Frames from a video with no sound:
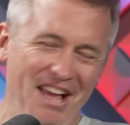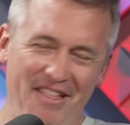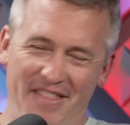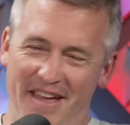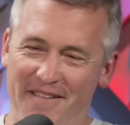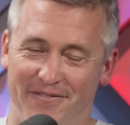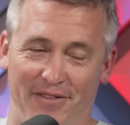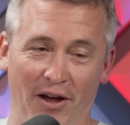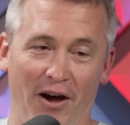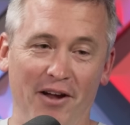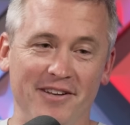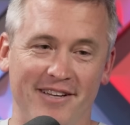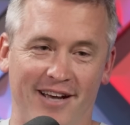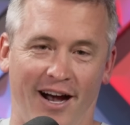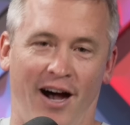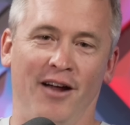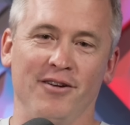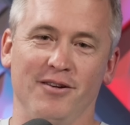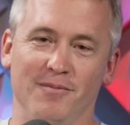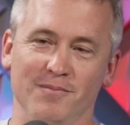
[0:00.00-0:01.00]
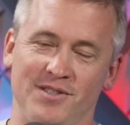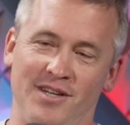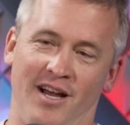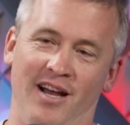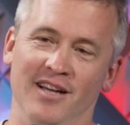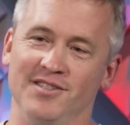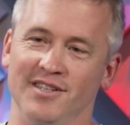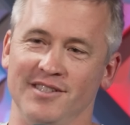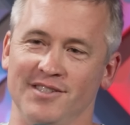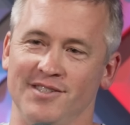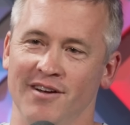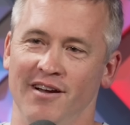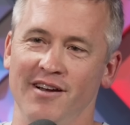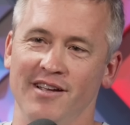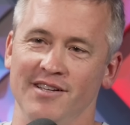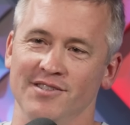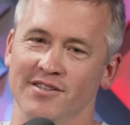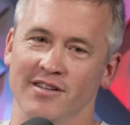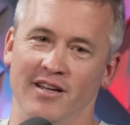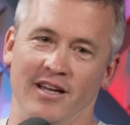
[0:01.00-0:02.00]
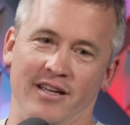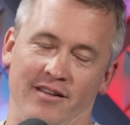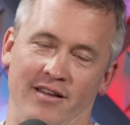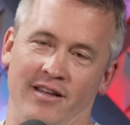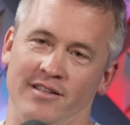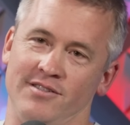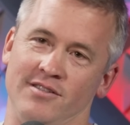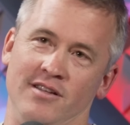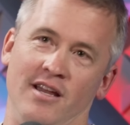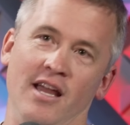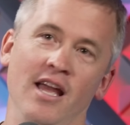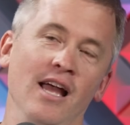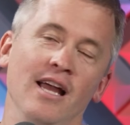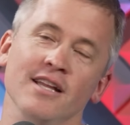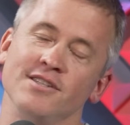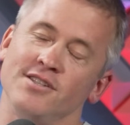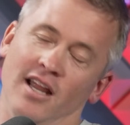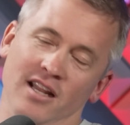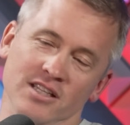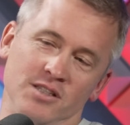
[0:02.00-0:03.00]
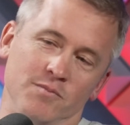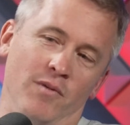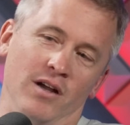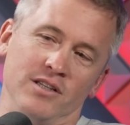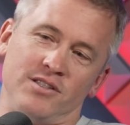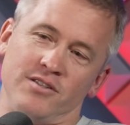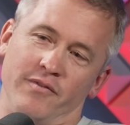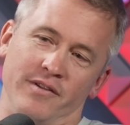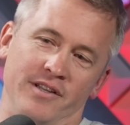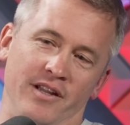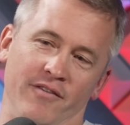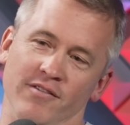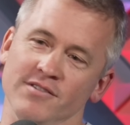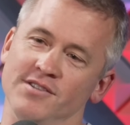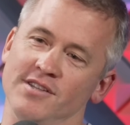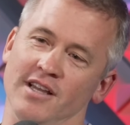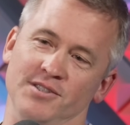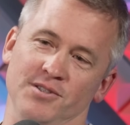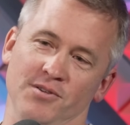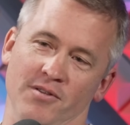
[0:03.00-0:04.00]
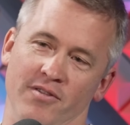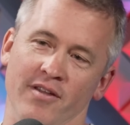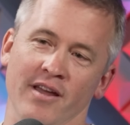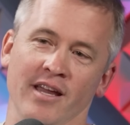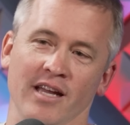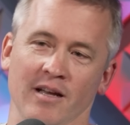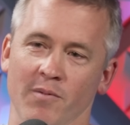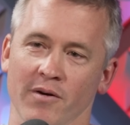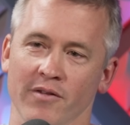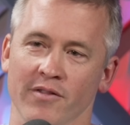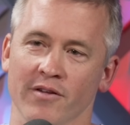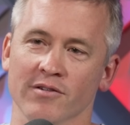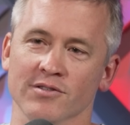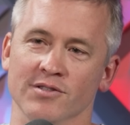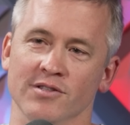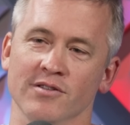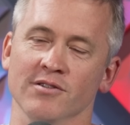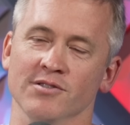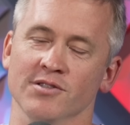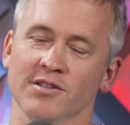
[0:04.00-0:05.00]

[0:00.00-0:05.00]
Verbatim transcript: They've done condom sizing studies, and like it's it's not as much of a difference as you think, but there's there's a